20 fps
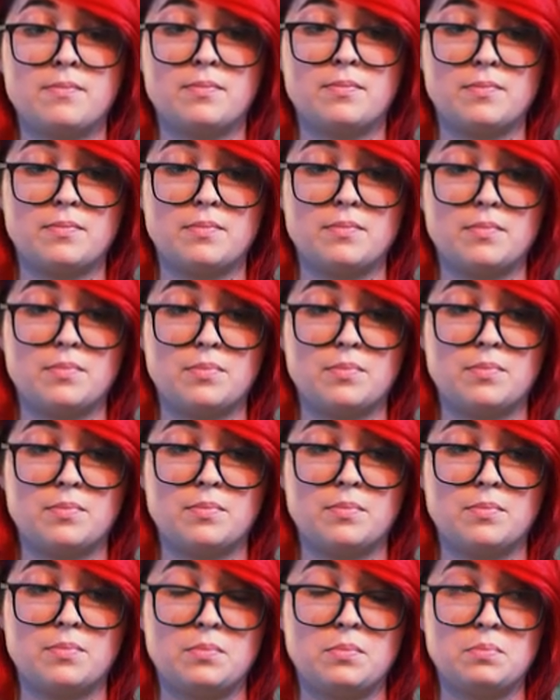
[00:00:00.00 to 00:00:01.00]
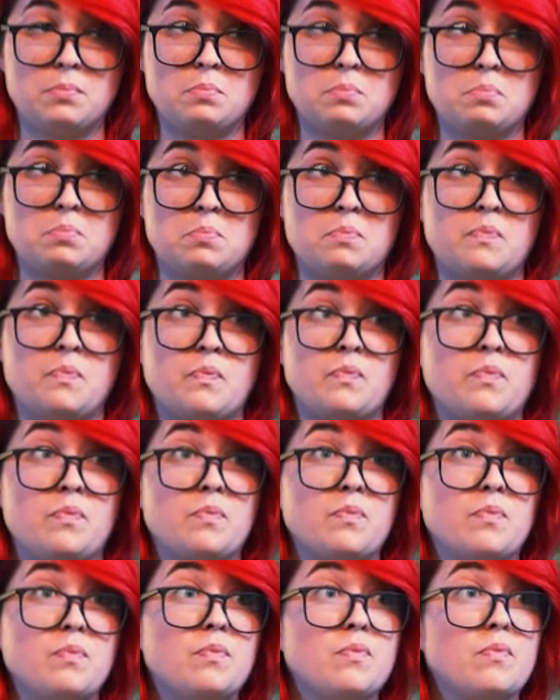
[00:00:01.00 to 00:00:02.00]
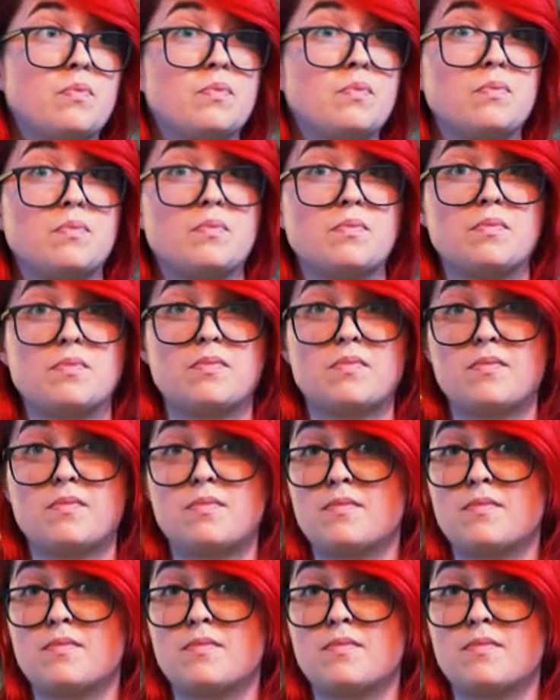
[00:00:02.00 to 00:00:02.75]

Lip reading: (silence)